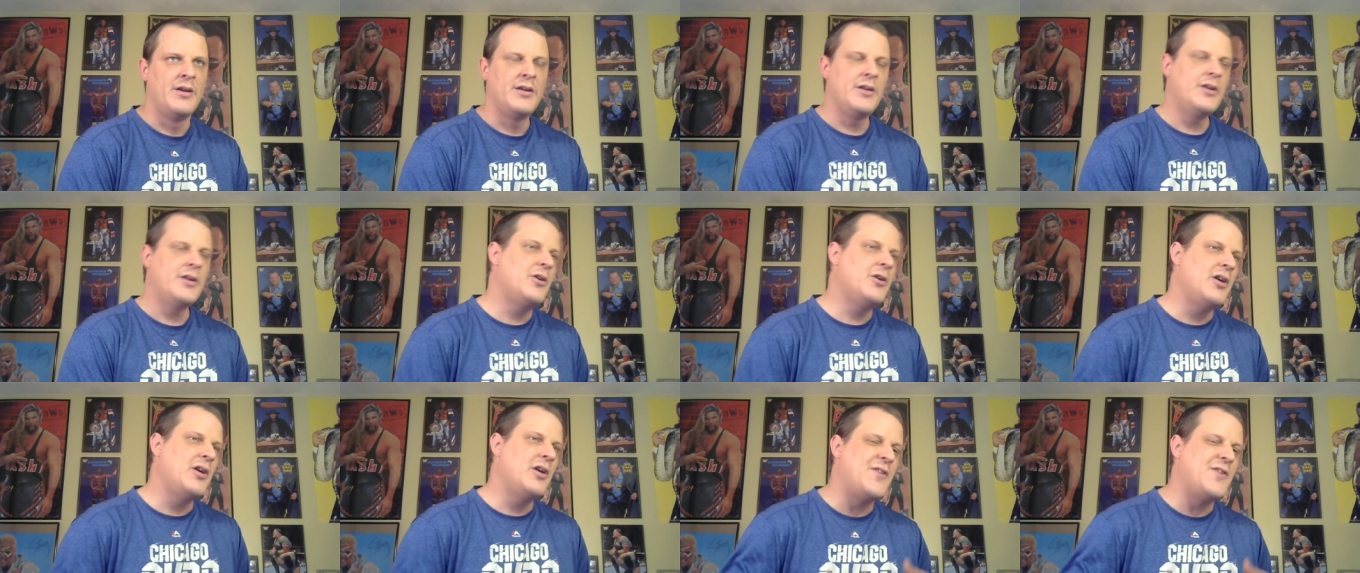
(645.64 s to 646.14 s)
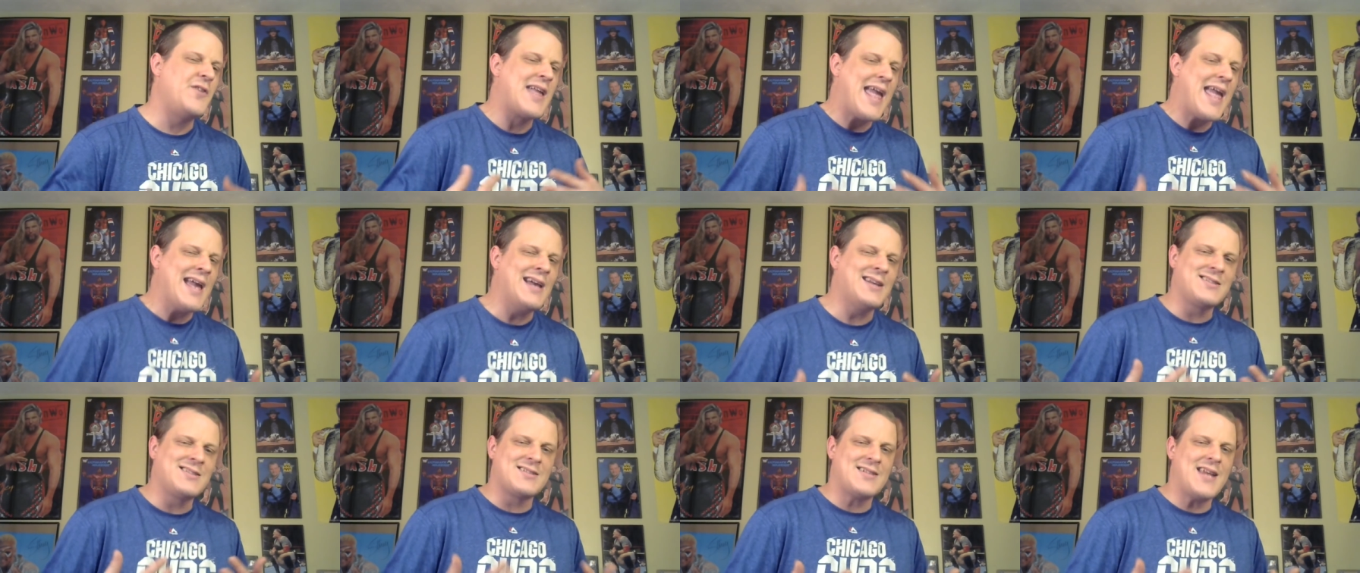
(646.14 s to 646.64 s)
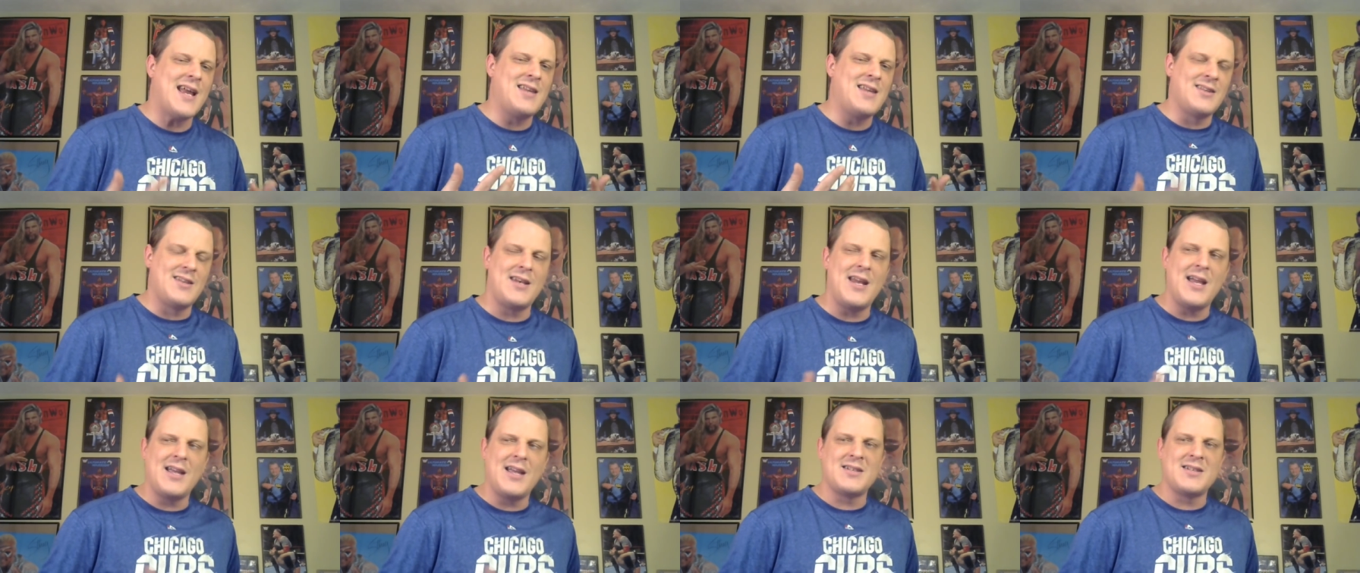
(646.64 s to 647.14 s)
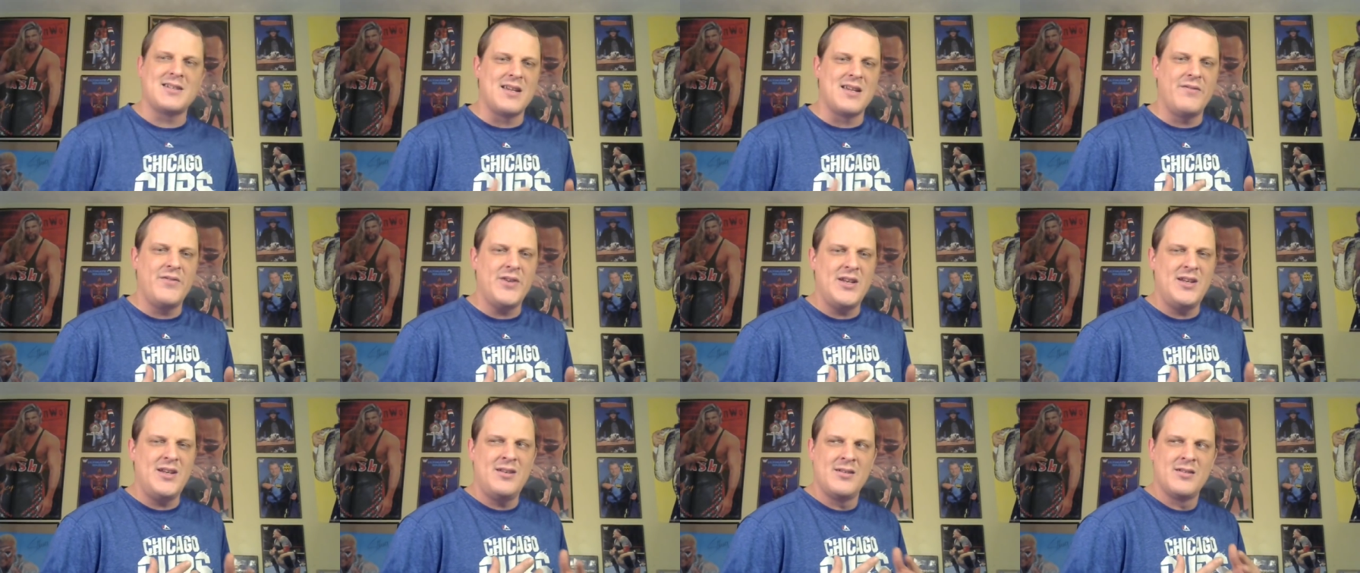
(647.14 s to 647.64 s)
you know, if you can't stand the
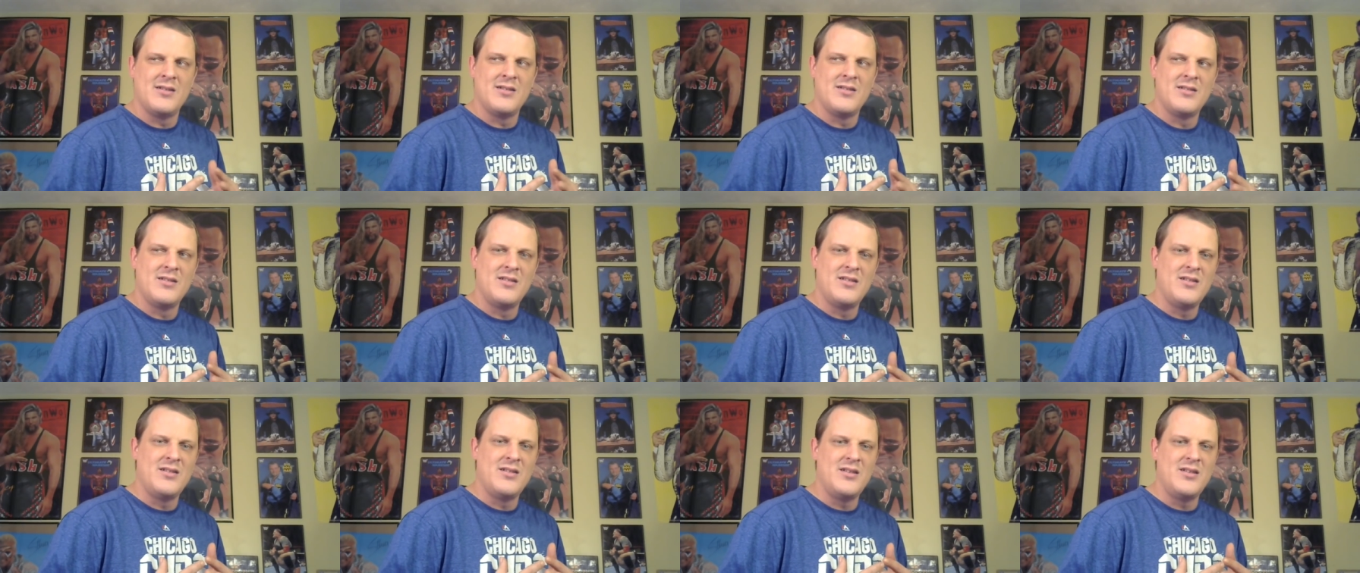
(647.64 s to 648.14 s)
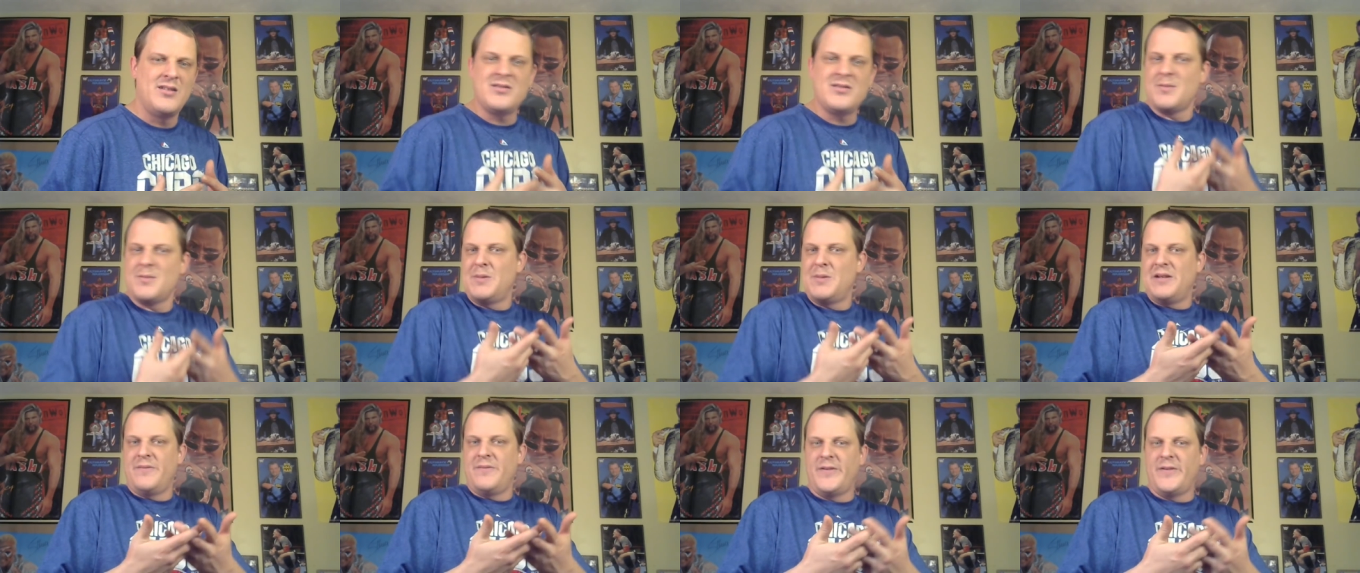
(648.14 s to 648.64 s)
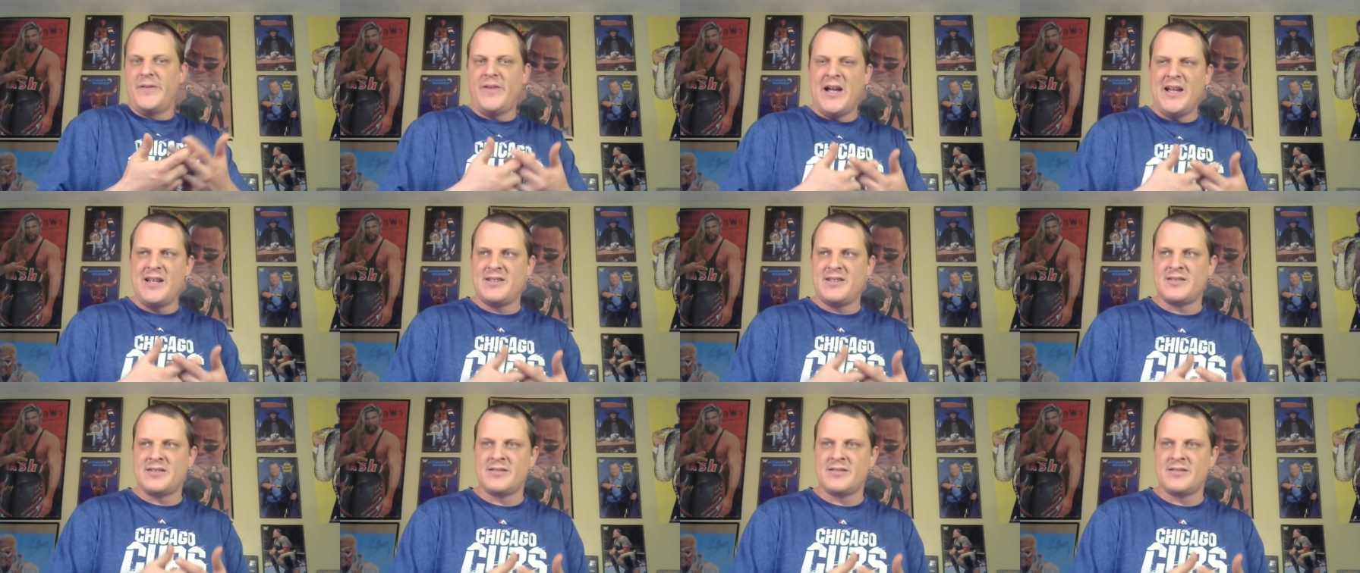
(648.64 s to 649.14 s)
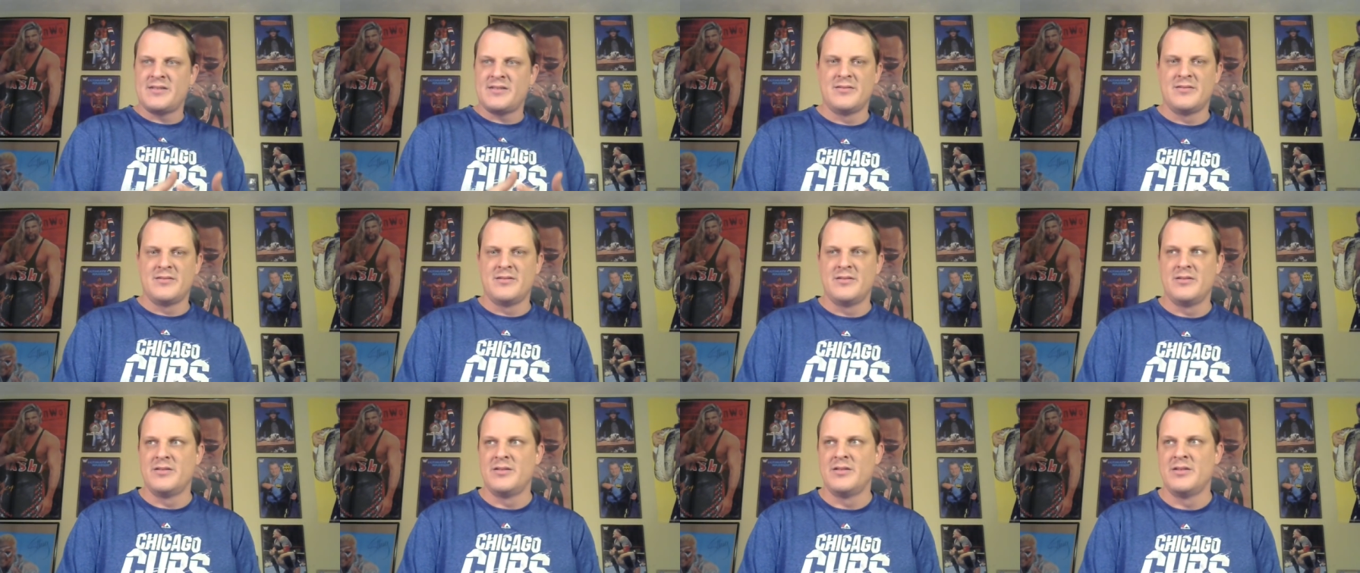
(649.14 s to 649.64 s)
negativity, here's a bit of advice.
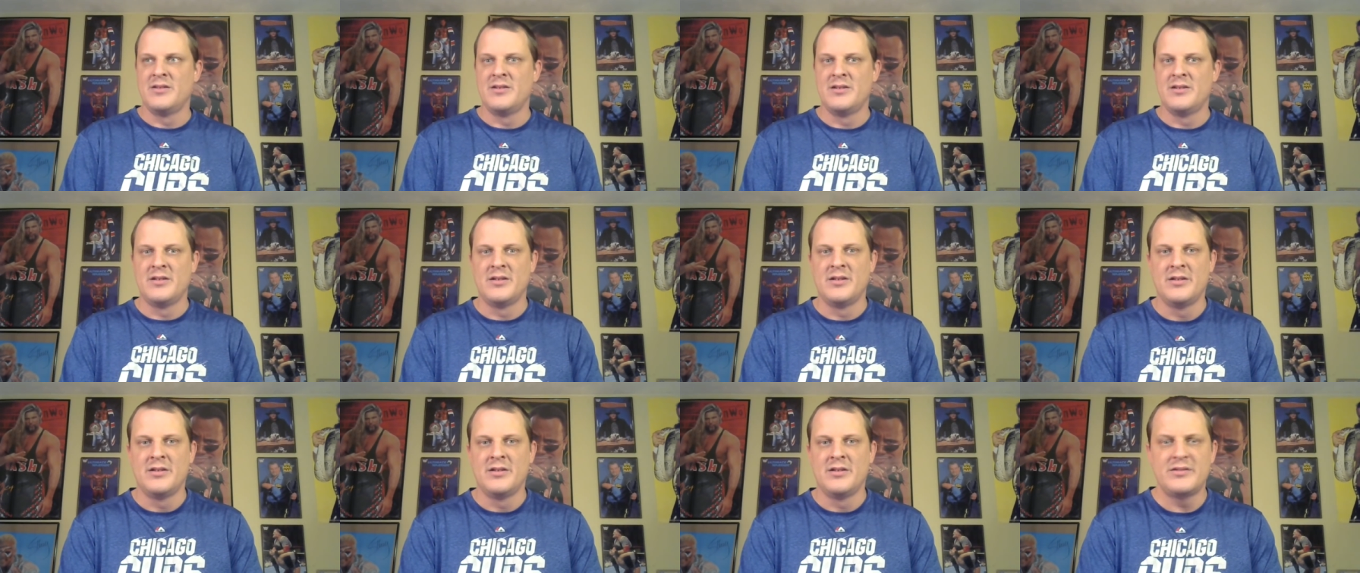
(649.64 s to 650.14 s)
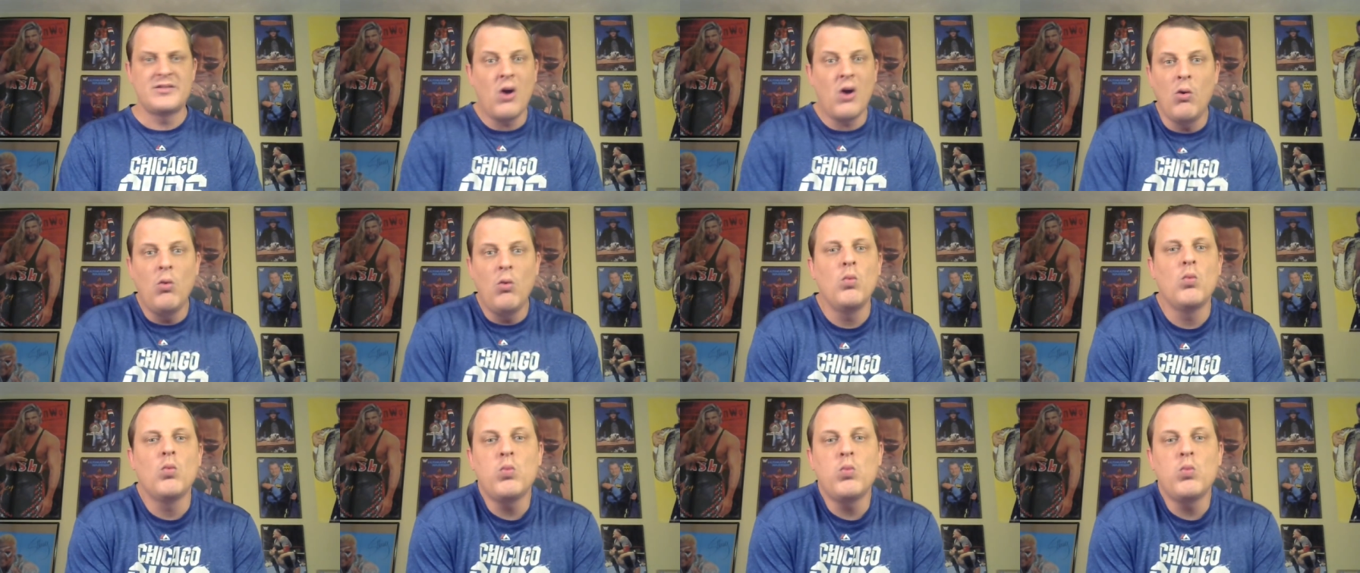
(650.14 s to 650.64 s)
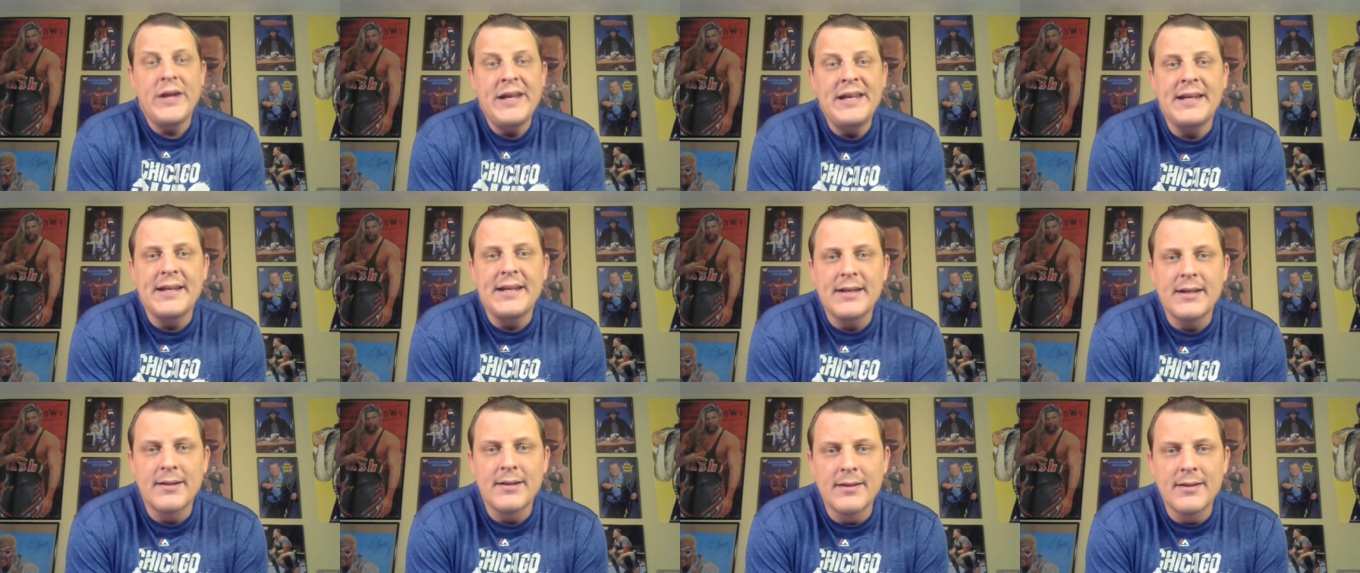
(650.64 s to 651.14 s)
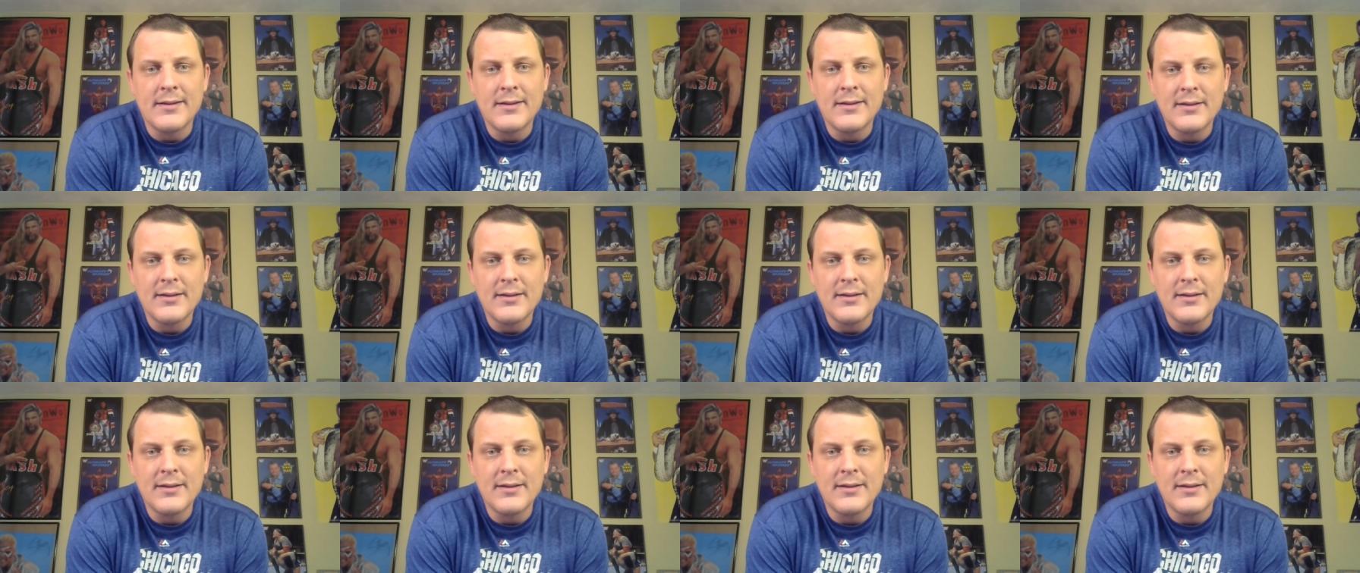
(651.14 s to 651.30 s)
Don't read it.